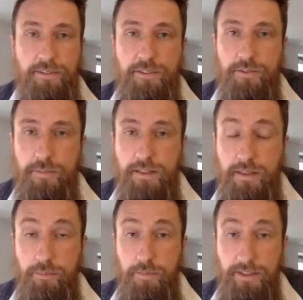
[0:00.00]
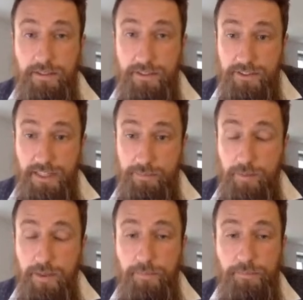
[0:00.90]
So it's completely black start
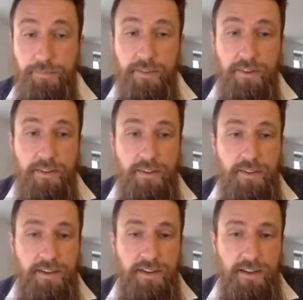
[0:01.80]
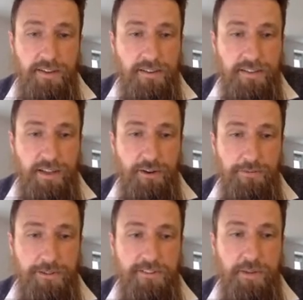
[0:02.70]
capable and
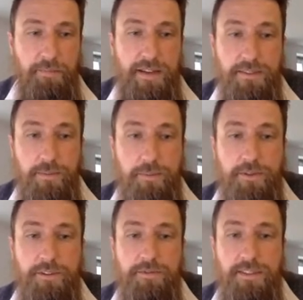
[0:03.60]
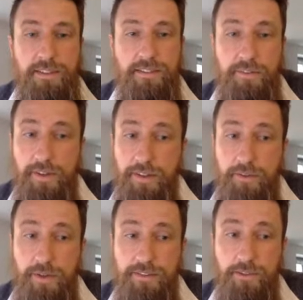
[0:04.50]
offers a maximum of convenience.
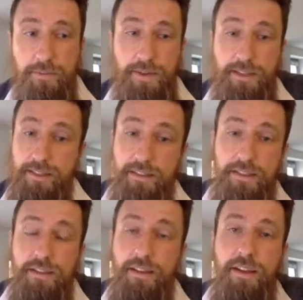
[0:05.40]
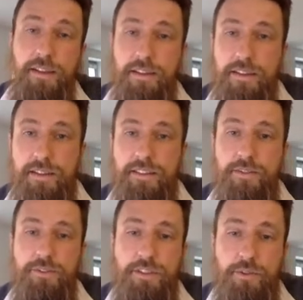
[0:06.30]
Everything runs automatically, and
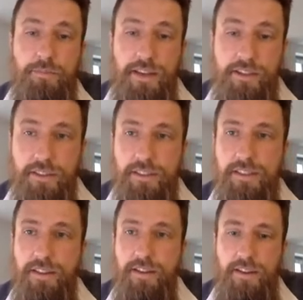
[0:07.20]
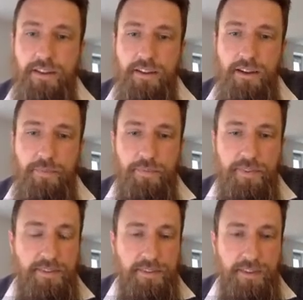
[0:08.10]
there's no need to manually
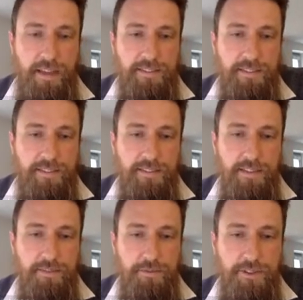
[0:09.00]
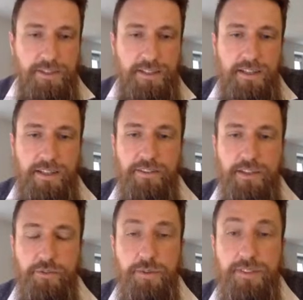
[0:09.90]
access the inverter
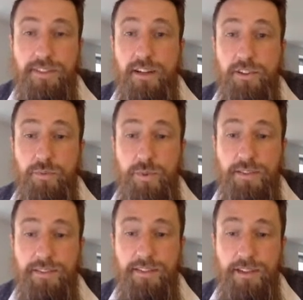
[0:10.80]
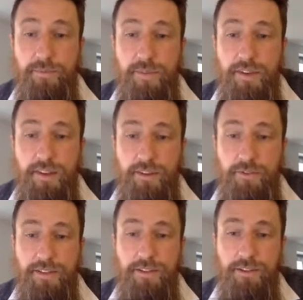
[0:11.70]
and restart it once
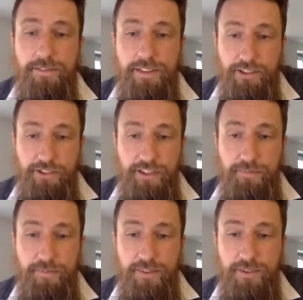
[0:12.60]
it runs out of energy.